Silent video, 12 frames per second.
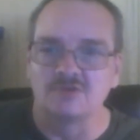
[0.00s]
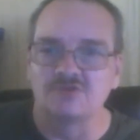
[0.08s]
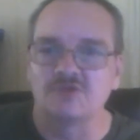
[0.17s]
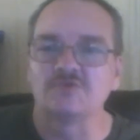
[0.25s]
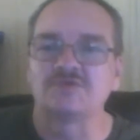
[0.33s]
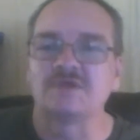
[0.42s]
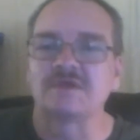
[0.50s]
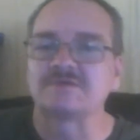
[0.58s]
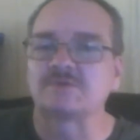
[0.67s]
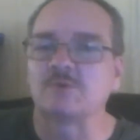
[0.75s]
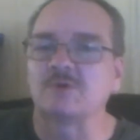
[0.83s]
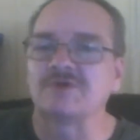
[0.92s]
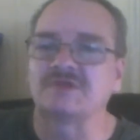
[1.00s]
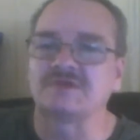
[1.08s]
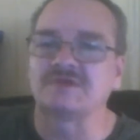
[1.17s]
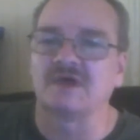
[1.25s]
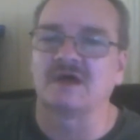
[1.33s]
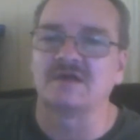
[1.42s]
do things with it
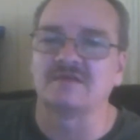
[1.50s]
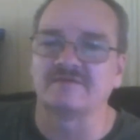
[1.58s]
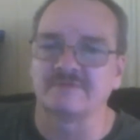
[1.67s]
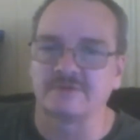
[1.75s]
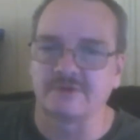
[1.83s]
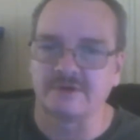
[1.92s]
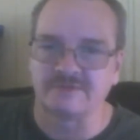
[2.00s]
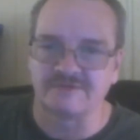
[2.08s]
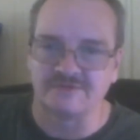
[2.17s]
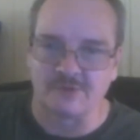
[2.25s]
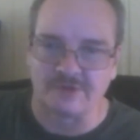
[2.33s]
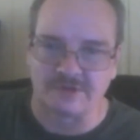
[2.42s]
that I never dreamed of doing.